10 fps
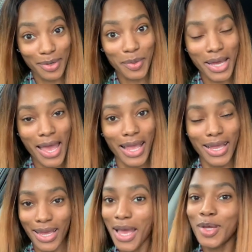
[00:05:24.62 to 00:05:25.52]
okay
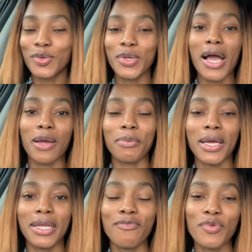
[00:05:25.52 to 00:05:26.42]
do not
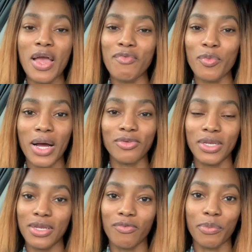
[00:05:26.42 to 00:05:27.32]
complain if you haven't watched
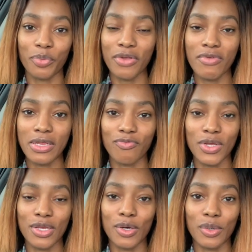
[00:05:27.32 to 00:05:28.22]
any of the previous
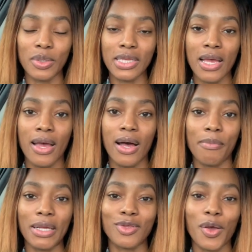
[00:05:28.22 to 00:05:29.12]
videos um
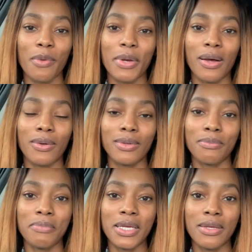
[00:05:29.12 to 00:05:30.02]
i talk about
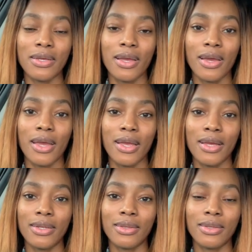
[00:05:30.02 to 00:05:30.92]
me
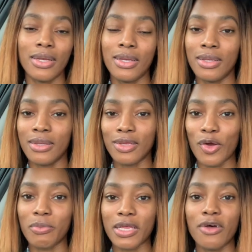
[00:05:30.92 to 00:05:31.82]
in in
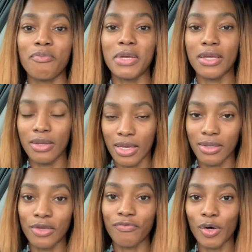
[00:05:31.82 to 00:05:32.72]
terms of me
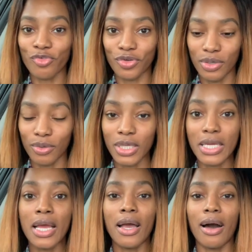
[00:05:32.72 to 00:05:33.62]
devotionally
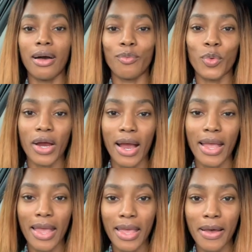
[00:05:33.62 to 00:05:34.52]
uh, where I
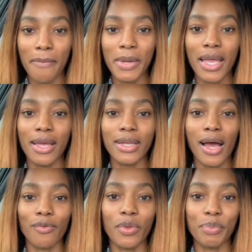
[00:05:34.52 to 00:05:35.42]
am and
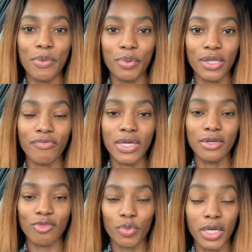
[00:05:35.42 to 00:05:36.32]
how the people of
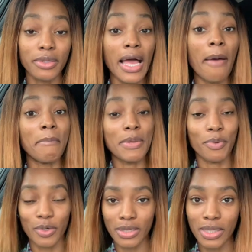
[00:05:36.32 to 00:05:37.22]
Israel not me
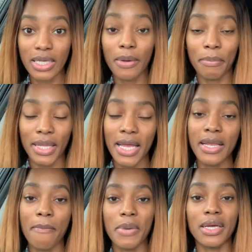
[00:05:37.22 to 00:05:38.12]
personally
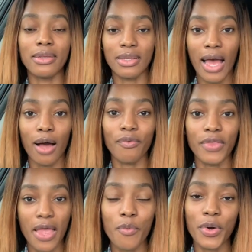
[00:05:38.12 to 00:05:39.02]
complaining but how
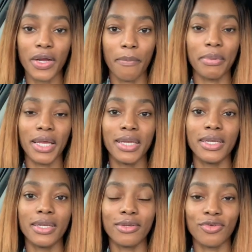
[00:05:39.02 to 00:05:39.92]
they were
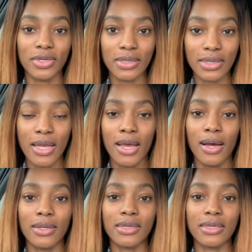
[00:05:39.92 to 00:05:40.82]
complaining is just
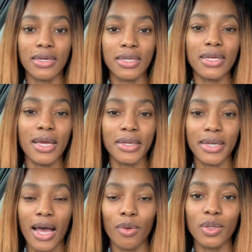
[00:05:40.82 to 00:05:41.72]
a study and an
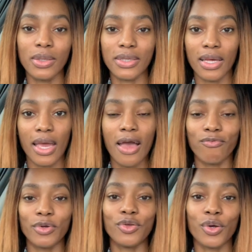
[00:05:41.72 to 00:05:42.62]
outlook to have
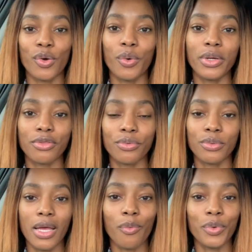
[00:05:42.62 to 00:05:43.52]
when you're going through
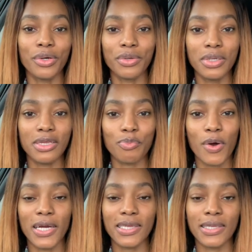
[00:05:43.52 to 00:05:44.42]
that wilderness
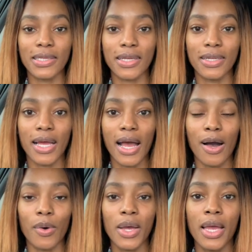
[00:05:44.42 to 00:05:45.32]
process and
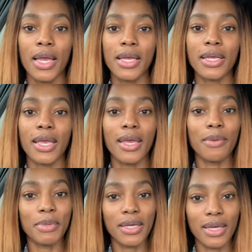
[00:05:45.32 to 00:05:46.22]
how it
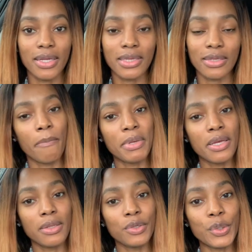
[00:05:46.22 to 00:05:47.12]
can begin to be
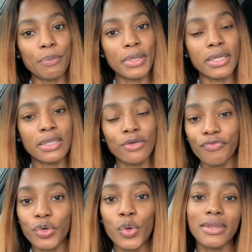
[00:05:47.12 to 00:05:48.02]
a little bit
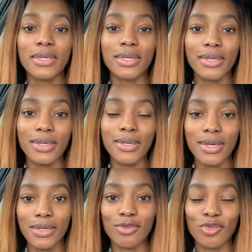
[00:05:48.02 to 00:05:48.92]
difficult. The key
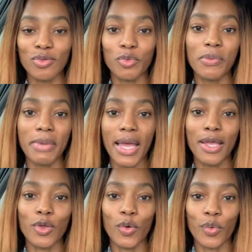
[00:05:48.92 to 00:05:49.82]
is to
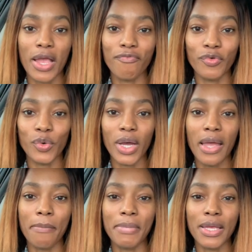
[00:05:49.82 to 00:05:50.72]
remain grateful
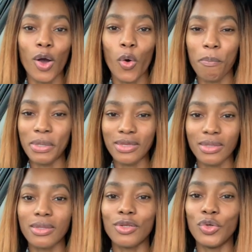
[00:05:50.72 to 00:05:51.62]
and be open
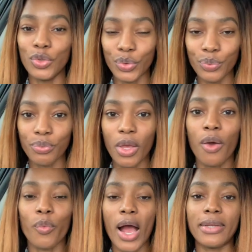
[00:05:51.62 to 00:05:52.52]
to the new,
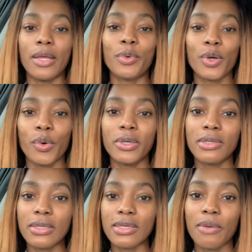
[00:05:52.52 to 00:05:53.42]
right? They were going
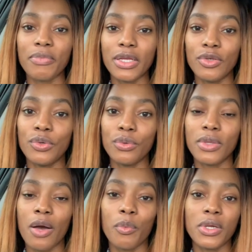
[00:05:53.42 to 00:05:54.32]
into something new
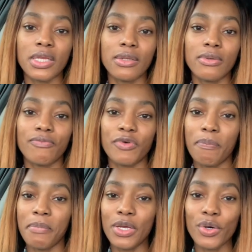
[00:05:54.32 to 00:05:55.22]
that wasn't
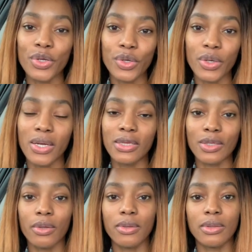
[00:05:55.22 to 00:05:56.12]
familiar and
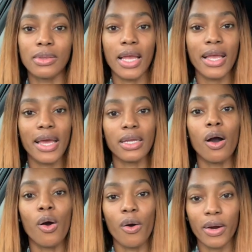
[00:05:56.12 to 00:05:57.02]
so they had a
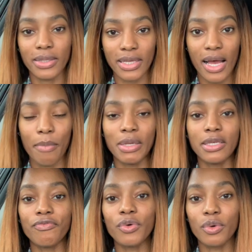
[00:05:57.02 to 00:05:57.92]
hard time a
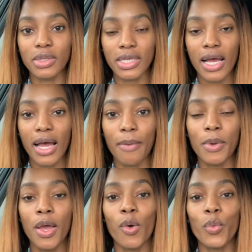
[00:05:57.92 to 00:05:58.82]
difficult time
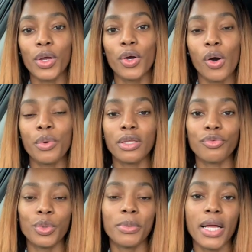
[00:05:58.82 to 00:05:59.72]
with going
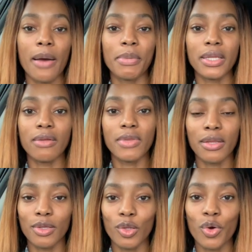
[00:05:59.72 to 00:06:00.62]
through but i believe
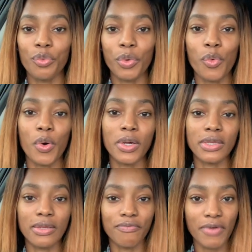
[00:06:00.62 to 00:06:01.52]
that the lord rewards
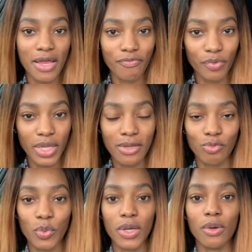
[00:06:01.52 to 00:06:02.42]
the faithful as
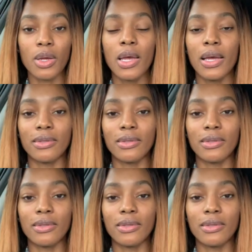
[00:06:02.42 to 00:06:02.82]
well and